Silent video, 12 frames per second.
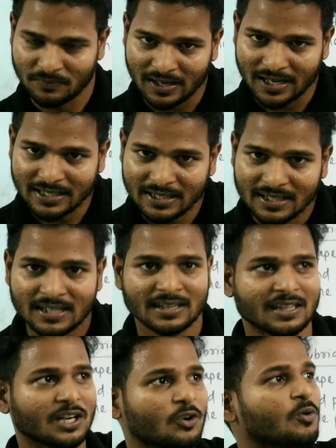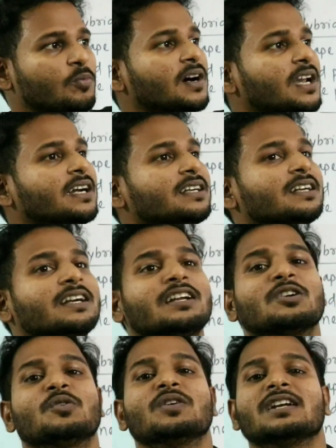Fine. The covalent
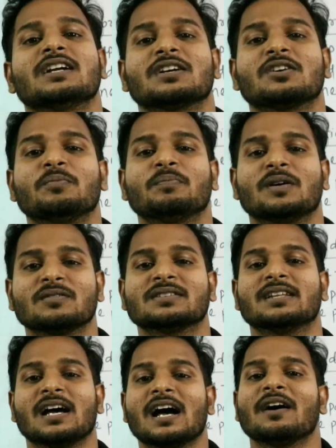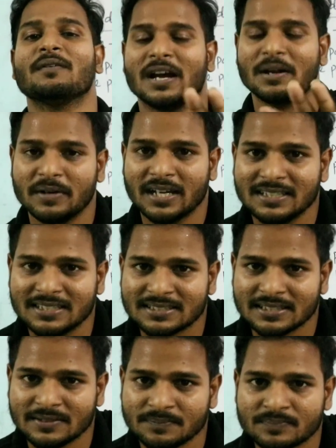and coordinate compounds, they have
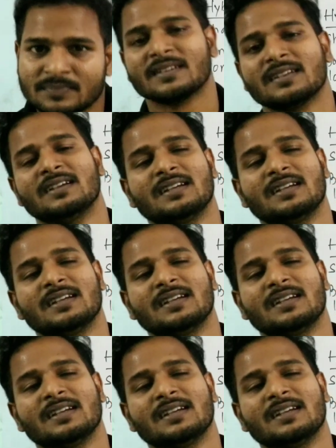hybridization.